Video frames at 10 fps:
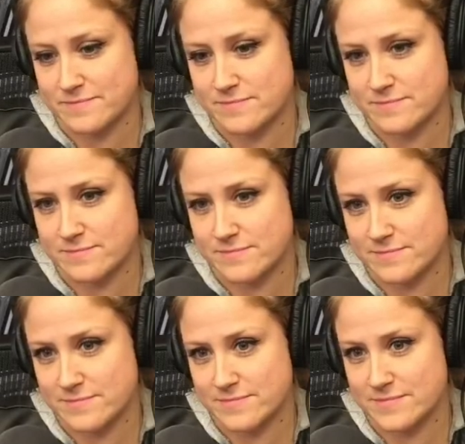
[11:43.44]
Okay.
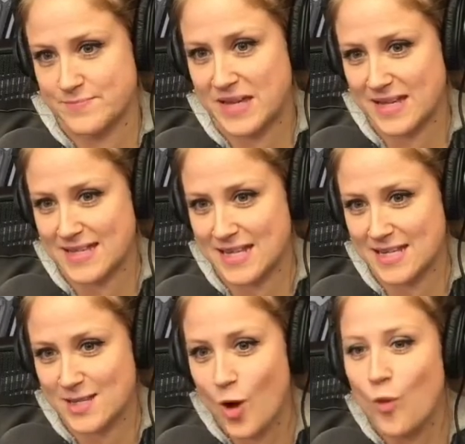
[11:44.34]
Because Clearly
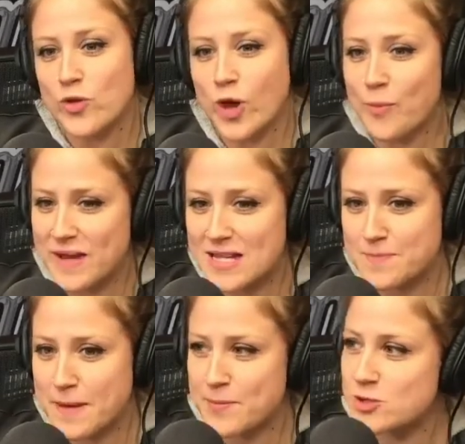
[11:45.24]
not. Is, well, no, because
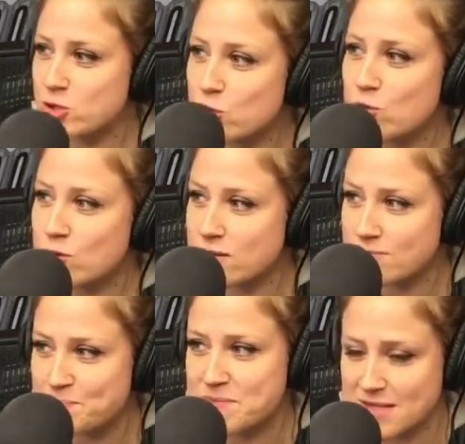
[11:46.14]
people you.
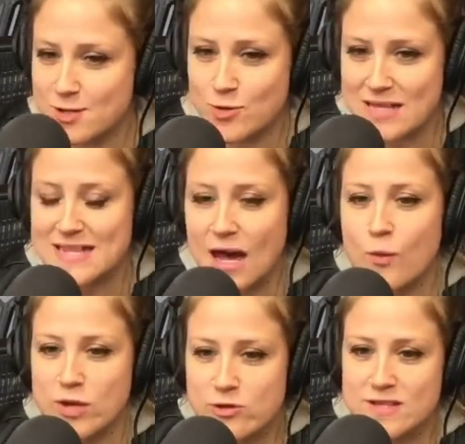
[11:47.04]
do. You can tell
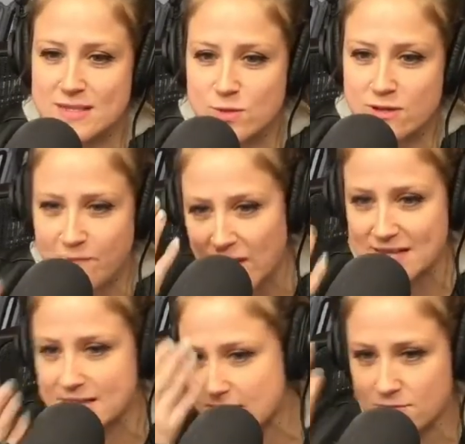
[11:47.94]
when you look at someone, their
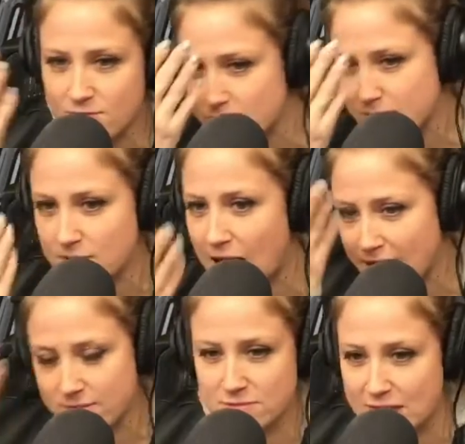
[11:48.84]
faces
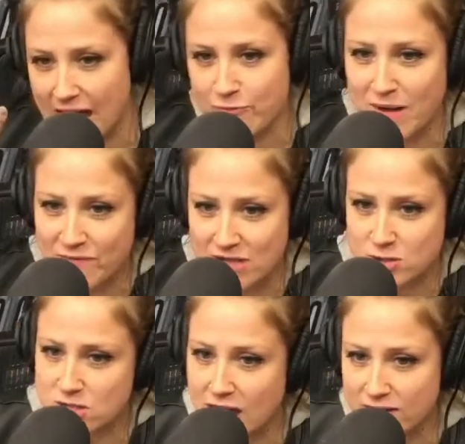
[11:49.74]
not half of my face
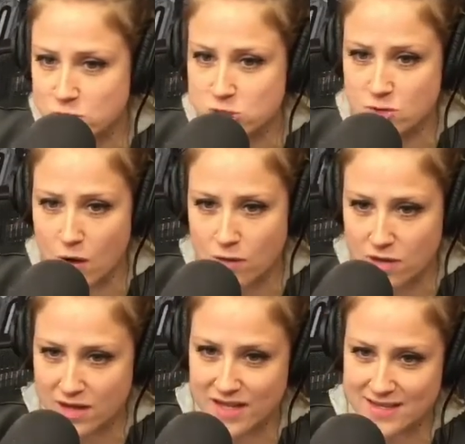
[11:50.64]
looks like I had a stroke.
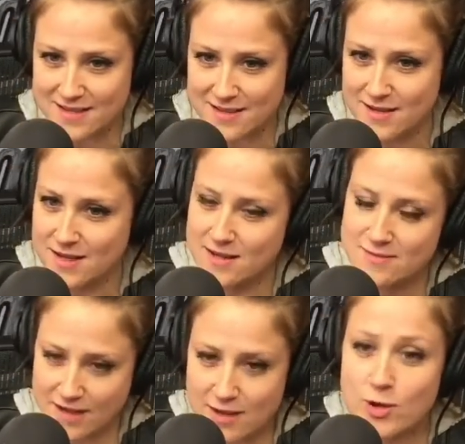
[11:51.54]
Like it's
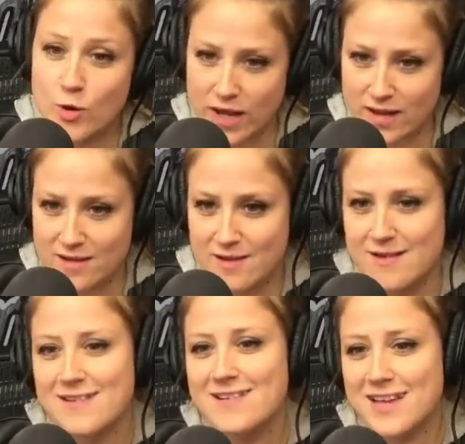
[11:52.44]
annoying. A
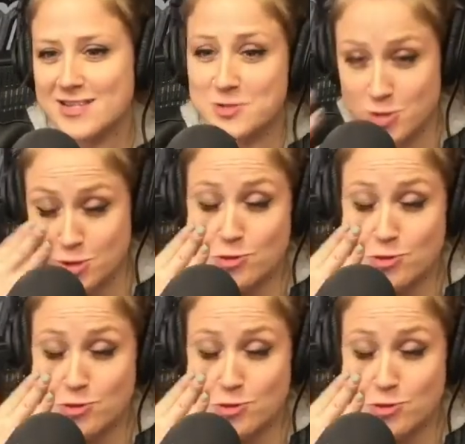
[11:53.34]
stroke. It's this droopy.